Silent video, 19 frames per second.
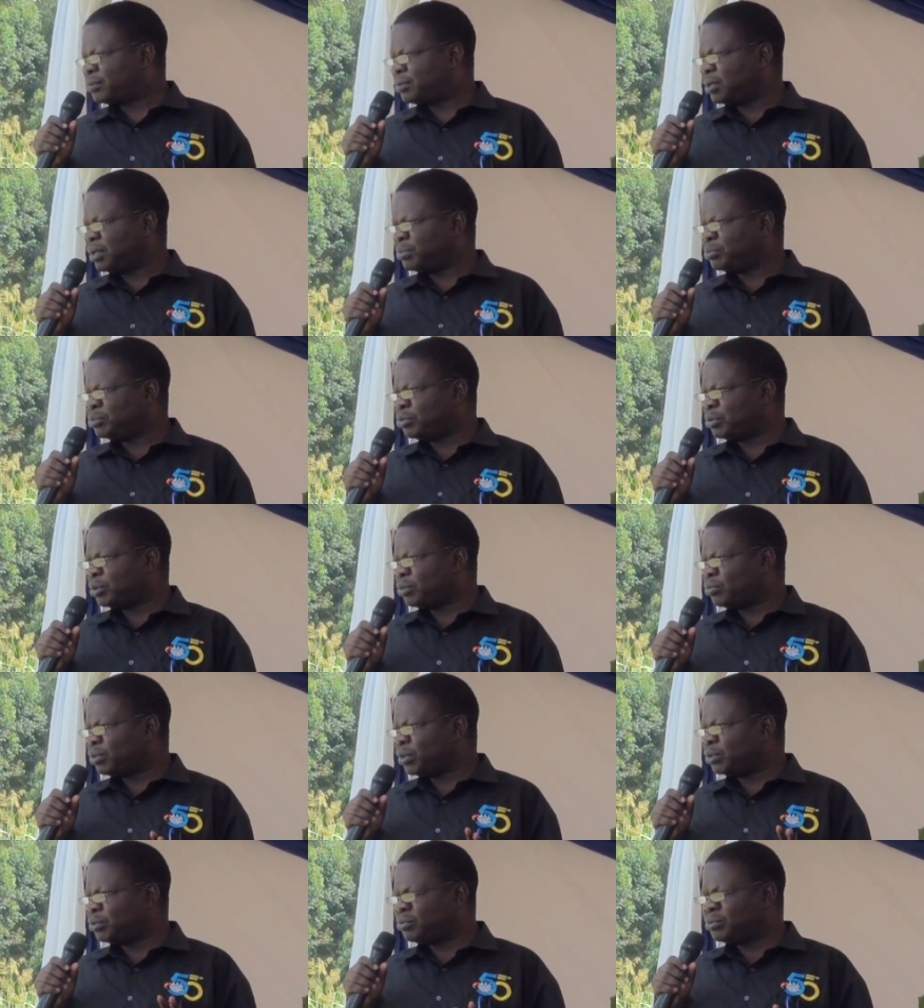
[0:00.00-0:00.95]
Come to
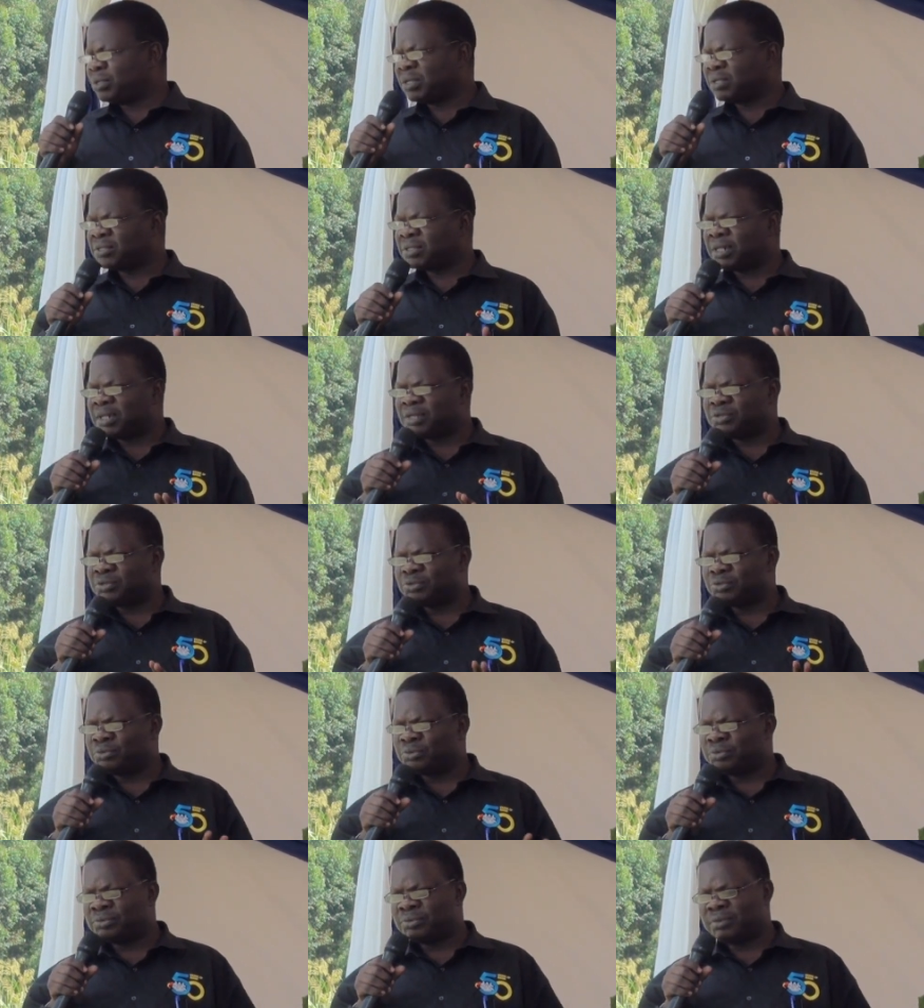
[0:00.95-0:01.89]
Arua
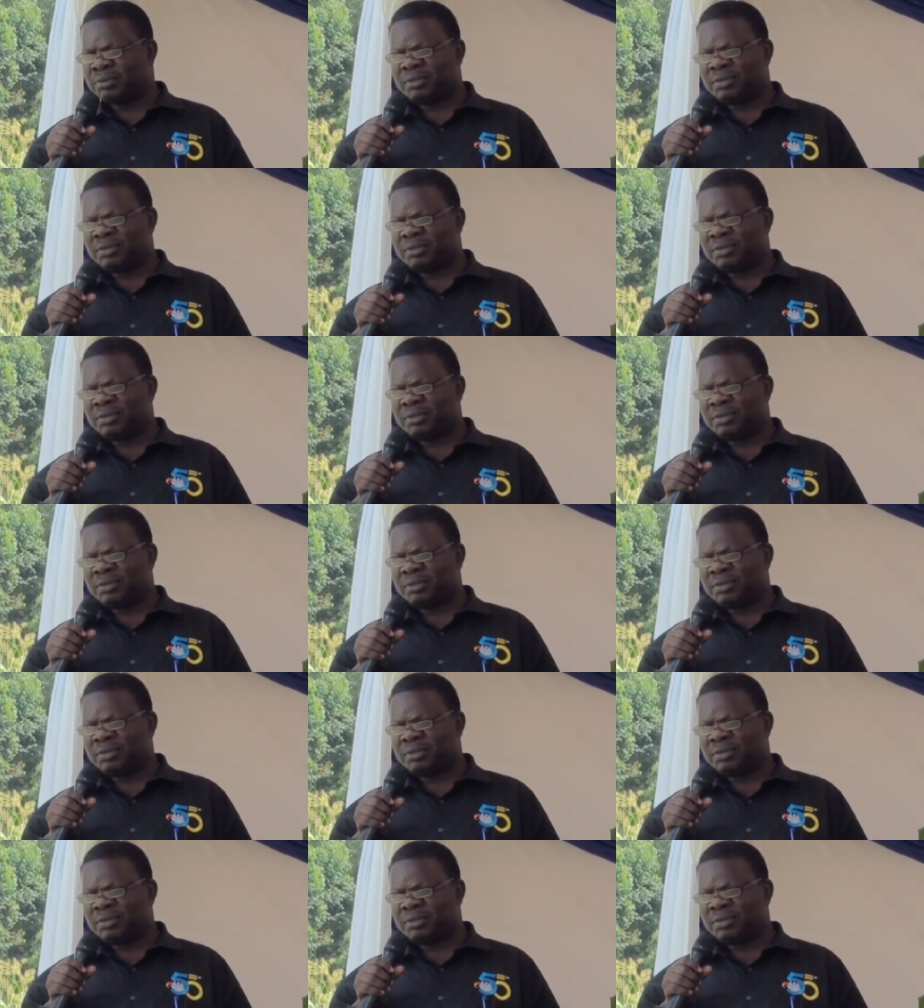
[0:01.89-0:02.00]
2002,